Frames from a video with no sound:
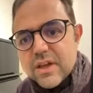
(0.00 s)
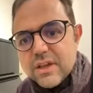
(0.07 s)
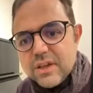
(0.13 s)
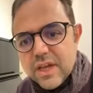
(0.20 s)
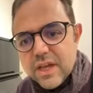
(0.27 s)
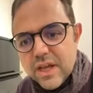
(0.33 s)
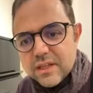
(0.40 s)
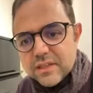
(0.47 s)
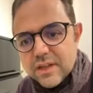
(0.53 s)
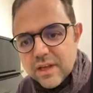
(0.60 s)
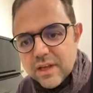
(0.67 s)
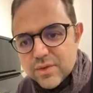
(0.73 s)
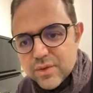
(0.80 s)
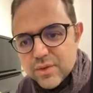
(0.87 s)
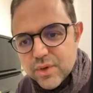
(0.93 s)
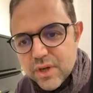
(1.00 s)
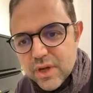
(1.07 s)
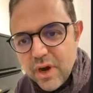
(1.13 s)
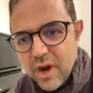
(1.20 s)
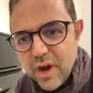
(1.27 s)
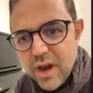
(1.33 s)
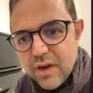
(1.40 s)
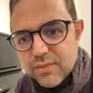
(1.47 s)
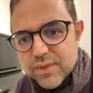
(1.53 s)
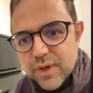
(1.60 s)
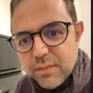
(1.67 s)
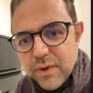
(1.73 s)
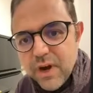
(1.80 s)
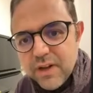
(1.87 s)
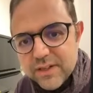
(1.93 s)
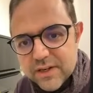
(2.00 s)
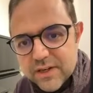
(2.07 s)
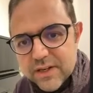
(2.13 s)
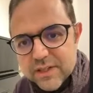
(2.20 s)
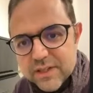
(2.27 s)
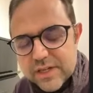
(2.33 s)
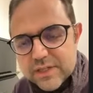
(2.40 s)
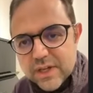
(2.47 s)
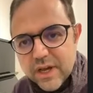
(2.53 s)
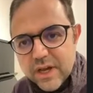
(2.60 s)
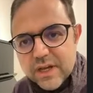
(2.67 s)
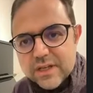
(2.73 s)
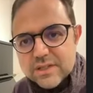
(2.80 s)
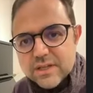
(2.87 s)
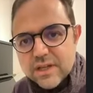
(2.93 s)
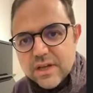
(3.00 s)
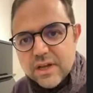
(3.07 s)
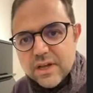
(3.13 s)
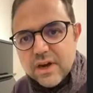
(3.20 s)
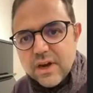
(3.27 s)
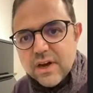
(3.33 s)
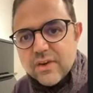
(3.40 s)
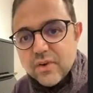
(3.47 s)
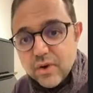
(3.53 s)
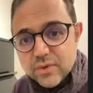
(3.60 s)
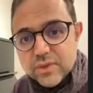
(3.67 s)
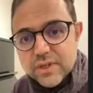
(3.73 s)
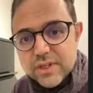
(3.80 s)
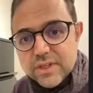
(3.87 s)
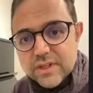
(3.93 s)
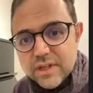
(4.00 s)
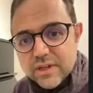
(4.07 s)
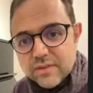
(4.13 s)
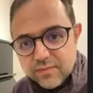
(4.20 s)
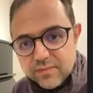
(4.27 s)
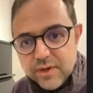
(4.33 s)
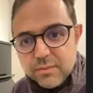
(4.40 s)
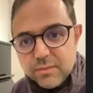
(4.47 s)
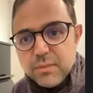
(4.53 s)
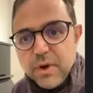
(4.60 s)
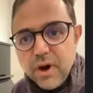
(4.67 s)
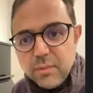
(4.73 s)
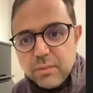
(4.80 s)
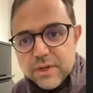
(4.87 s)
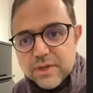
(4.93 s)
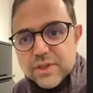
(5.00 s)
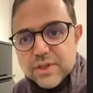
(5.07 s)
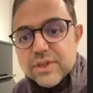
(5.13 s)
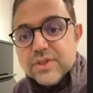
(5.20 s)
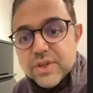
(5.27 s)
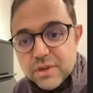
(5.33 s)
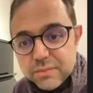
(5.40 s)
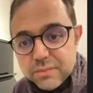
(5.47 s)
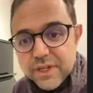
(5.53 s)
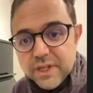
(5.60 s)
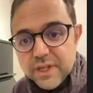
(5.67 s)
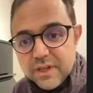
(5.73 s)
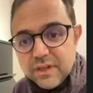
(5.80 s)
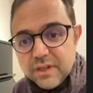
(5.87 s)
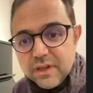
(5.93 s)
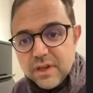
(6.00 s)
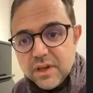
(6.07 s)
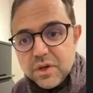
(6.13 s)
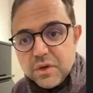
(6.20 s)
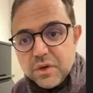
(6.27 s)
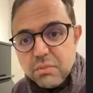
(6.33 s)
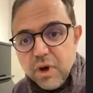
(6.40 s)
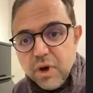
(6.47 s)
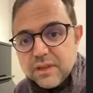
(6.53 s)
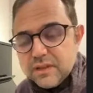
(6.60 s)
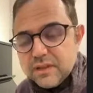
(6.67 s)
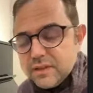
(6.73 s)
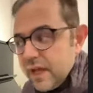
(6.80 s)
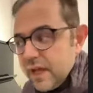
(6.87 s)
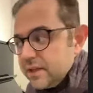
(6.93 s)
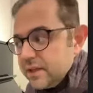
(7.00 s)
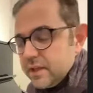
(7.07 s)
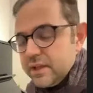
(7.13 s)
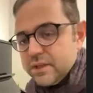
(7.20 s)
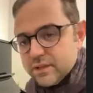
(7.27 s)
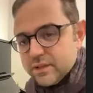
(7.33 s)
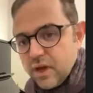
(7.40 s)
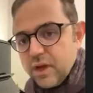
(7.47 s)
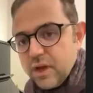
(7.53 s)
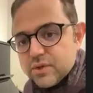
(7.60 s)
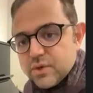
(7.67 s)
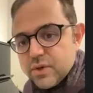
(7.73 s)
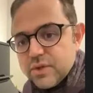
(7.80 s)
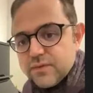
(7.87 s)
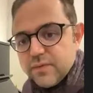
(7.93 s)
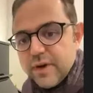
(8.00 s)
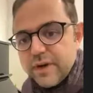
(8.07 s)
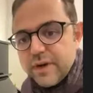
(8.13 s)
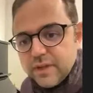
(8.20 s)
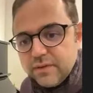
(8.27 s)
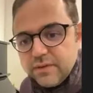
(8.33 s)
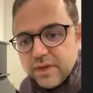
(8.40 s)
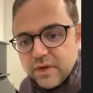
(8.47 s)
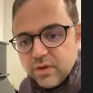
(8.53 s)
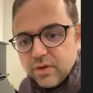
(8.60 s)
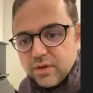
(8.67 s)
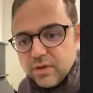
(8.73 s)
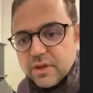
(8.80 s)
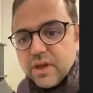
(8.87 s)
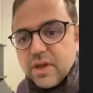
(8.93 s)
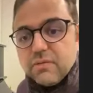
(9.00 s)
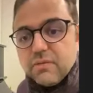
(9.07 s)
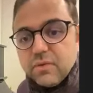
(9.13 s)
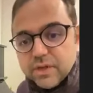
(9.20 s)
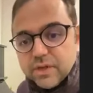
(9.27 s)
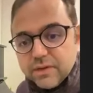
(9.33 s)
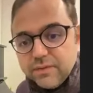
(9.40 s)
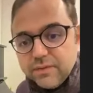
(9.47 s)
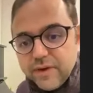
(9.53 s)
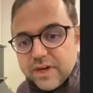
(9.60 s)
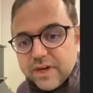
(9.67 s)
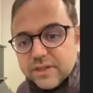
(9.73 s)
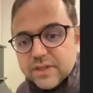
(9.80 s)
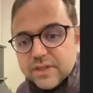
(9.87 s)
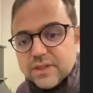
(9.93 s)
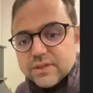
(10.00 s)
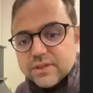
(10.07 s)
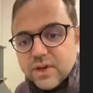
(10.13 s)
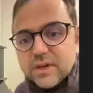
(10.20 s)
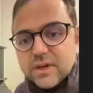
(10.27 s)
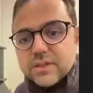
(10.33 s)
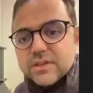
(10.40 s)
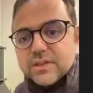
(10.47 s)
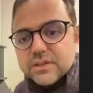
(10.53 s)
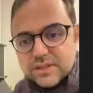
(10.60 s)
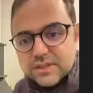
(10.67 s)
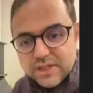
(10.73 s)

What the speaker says: Yes, actually, I have some other exercise. I wrote it and will be published in Germany, but that is also is very difficult. For the first start is